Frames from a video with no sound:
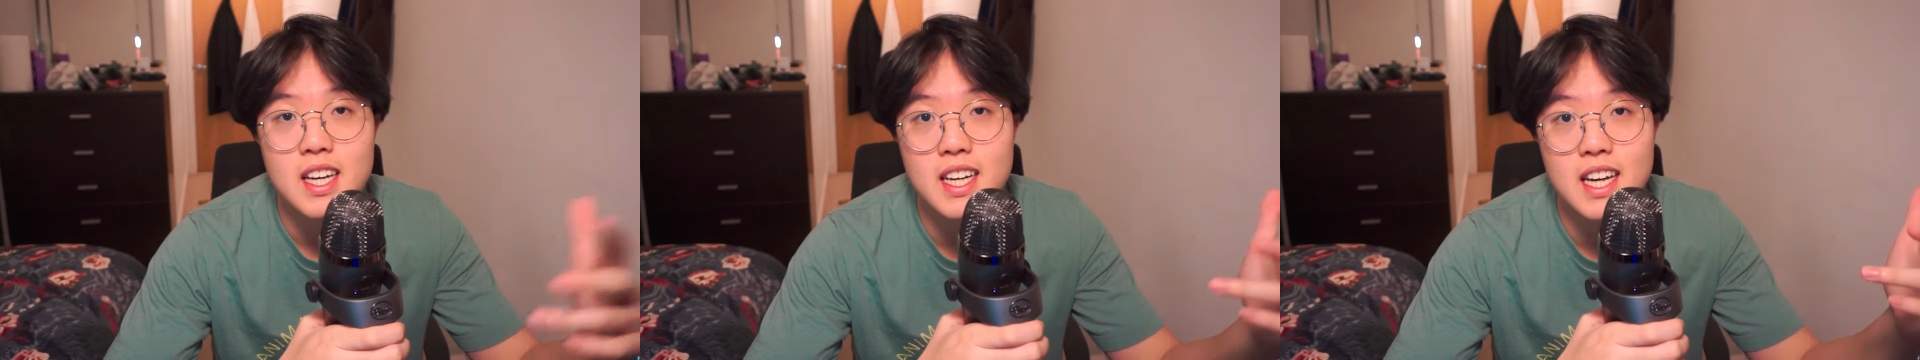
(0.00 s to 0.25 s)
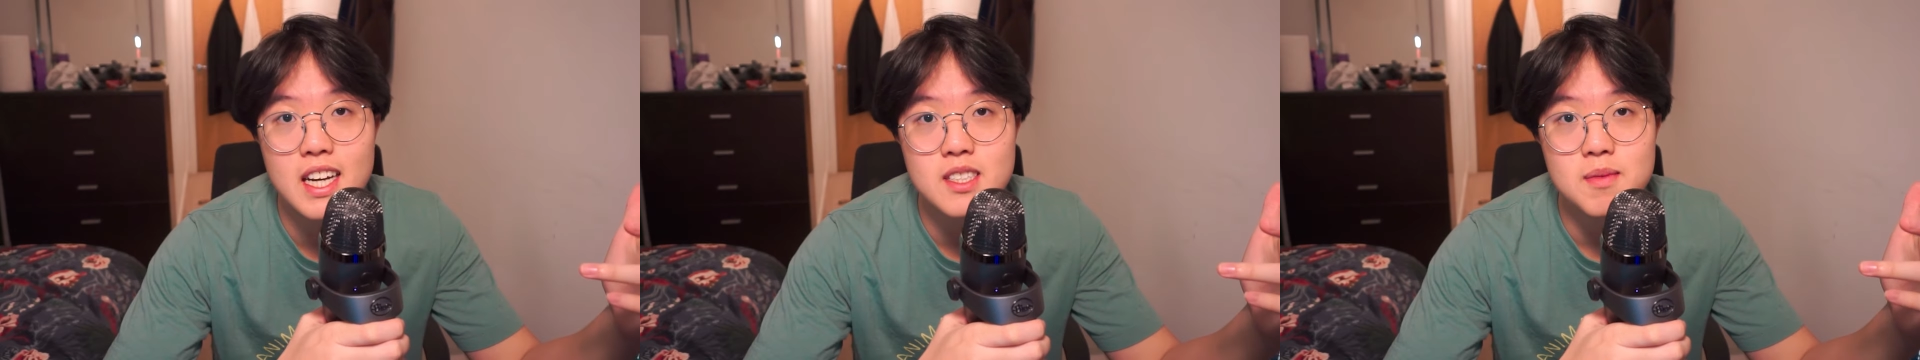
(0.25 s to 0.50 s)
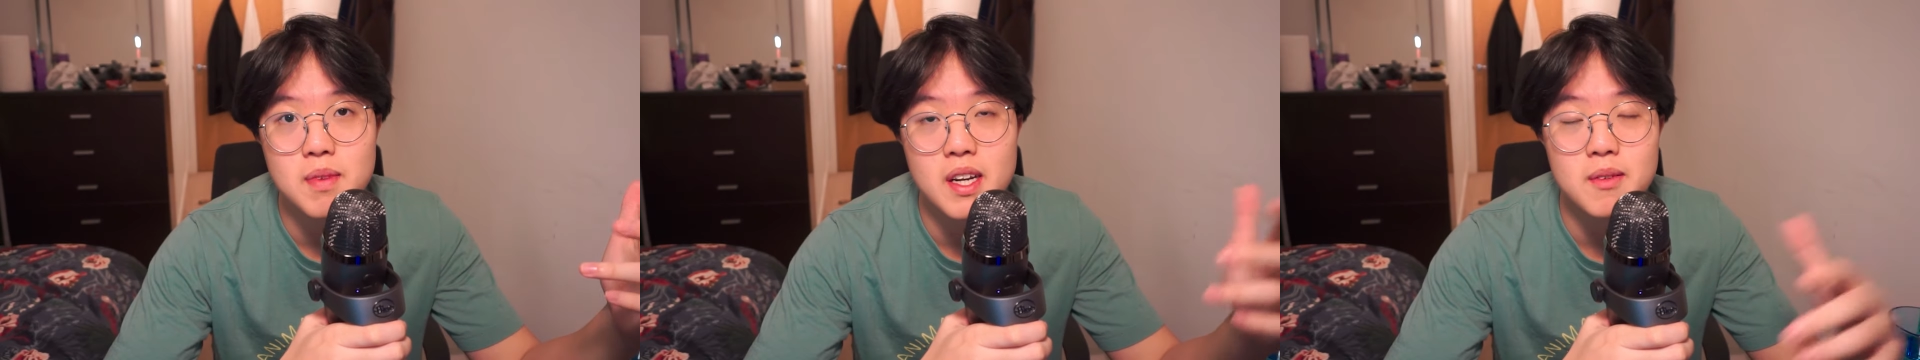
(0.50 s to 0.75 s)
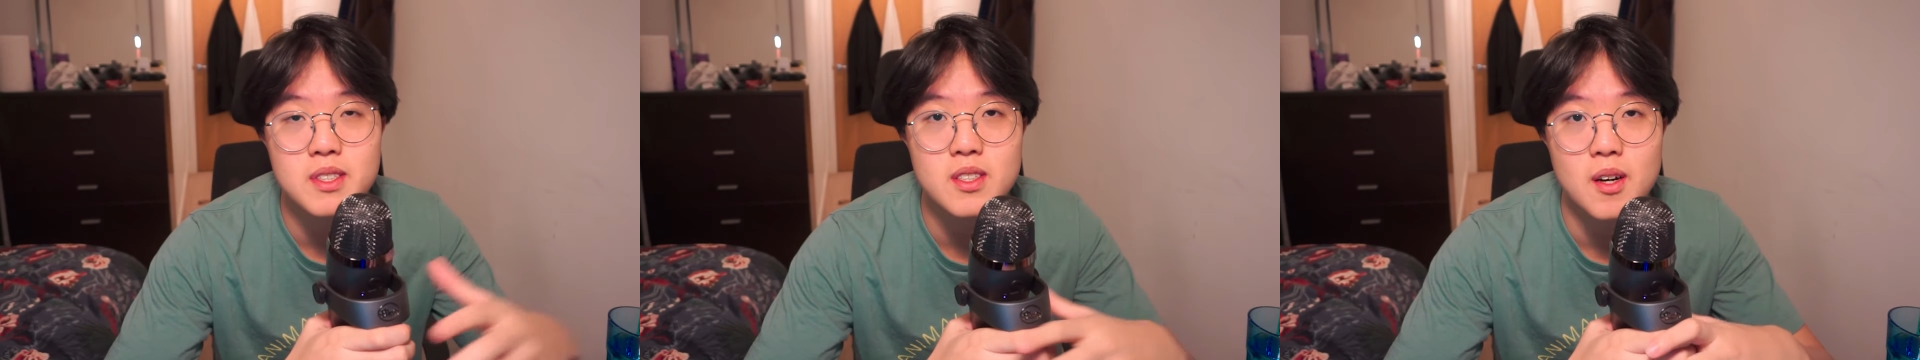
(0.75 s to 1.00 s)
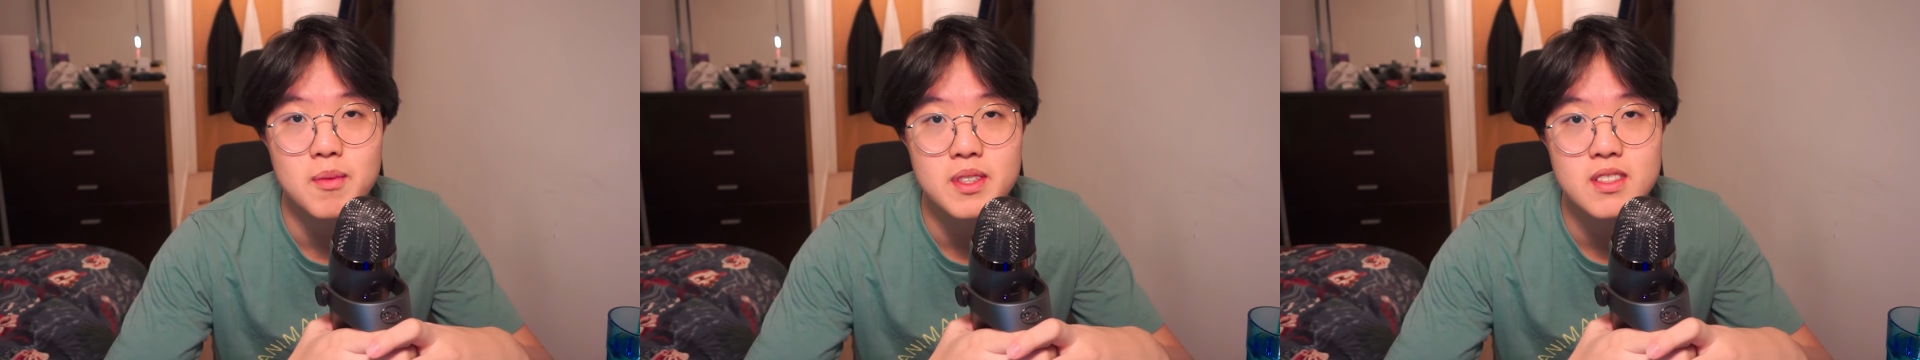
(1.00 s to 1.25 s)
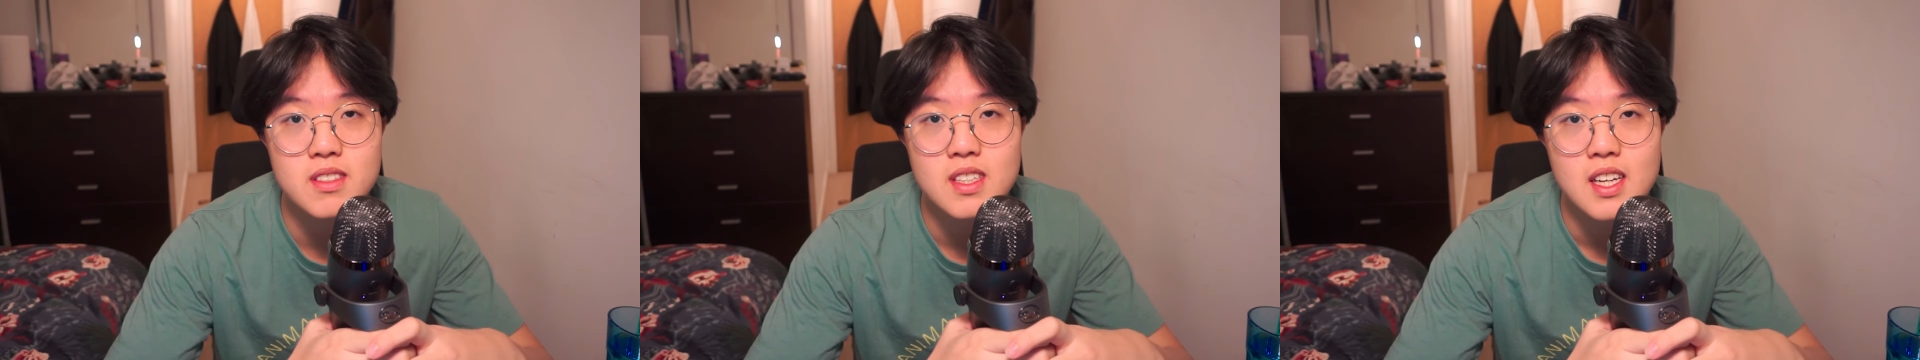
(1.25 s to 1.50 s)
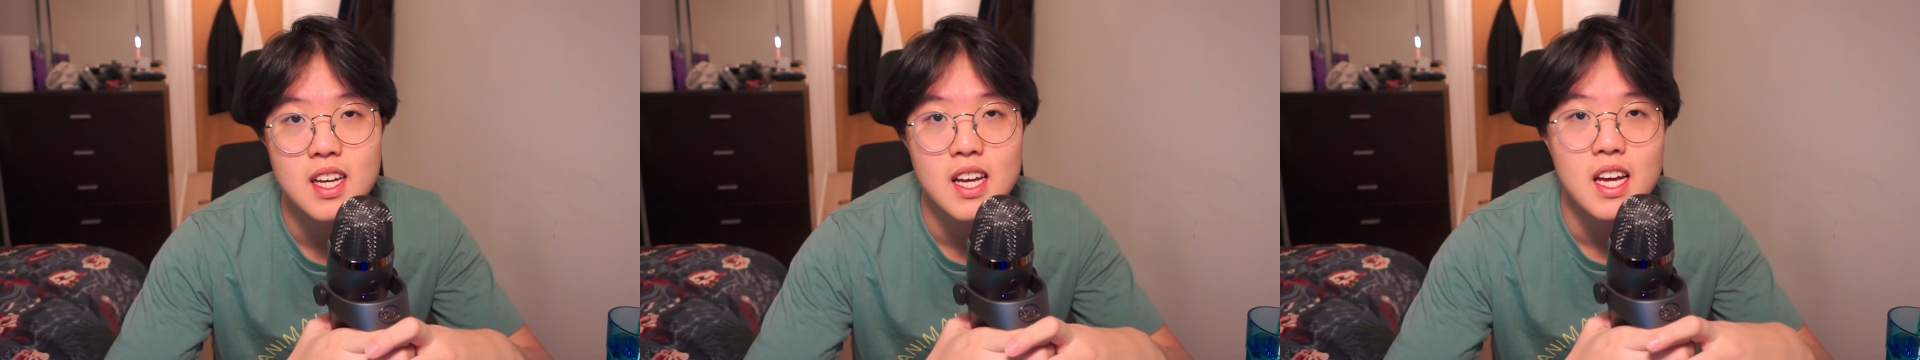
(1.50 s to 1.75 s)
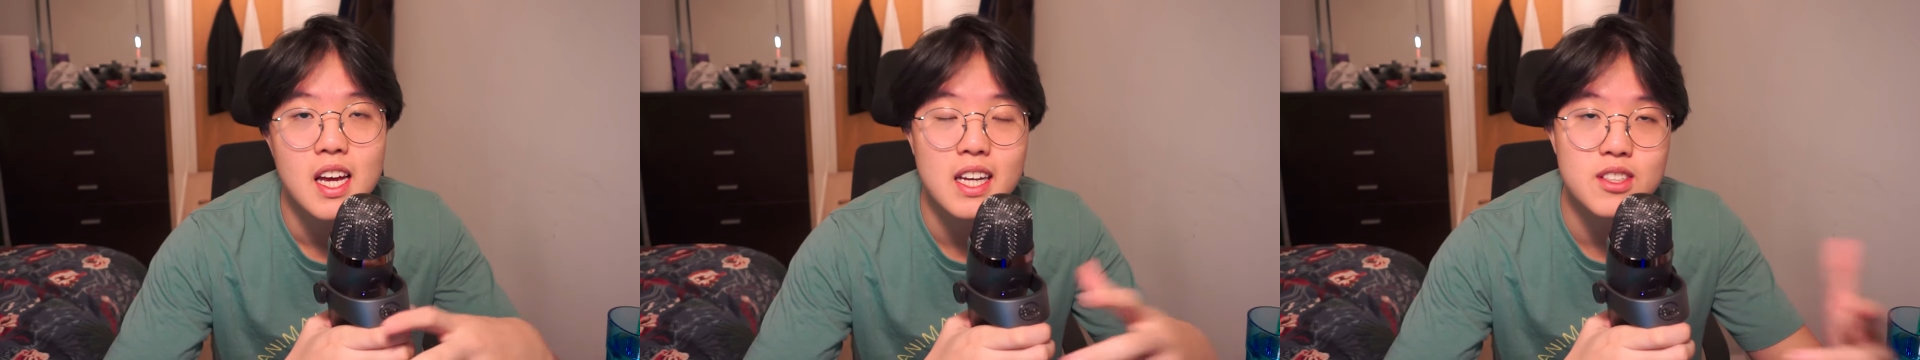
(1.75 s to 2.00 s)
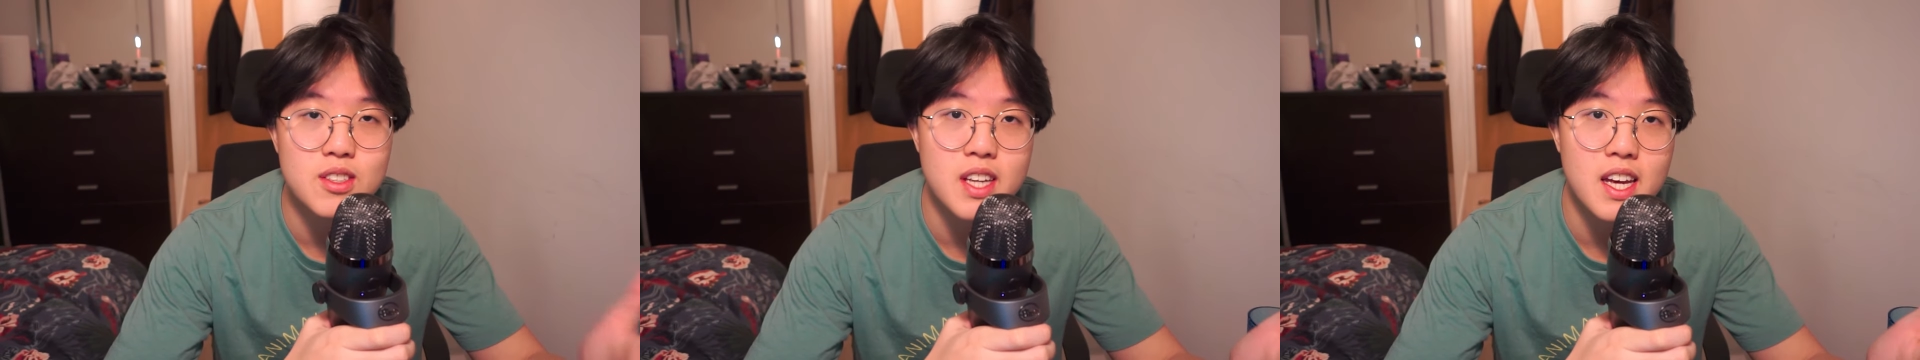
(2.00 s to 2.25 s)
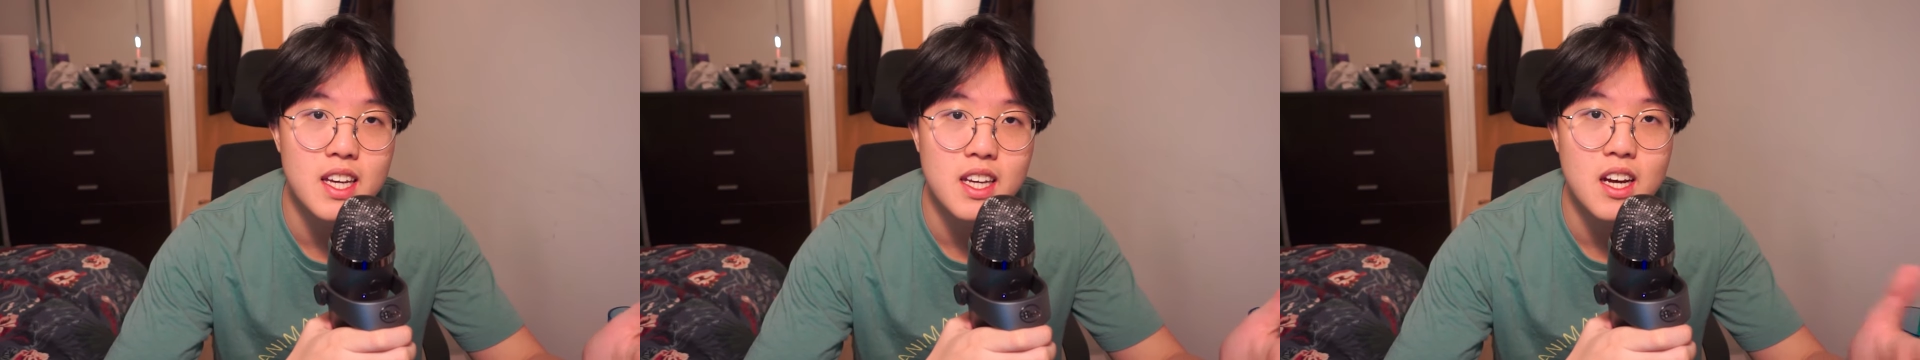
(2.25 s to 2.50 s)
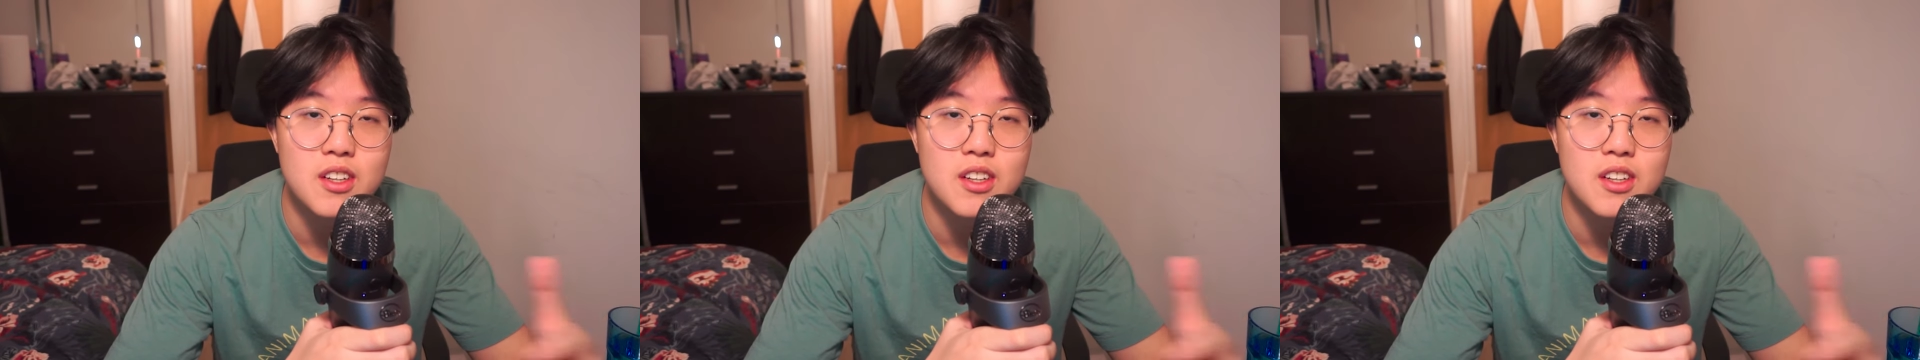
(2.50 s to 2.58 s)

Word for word: Hey guys, my name is Thomas, and today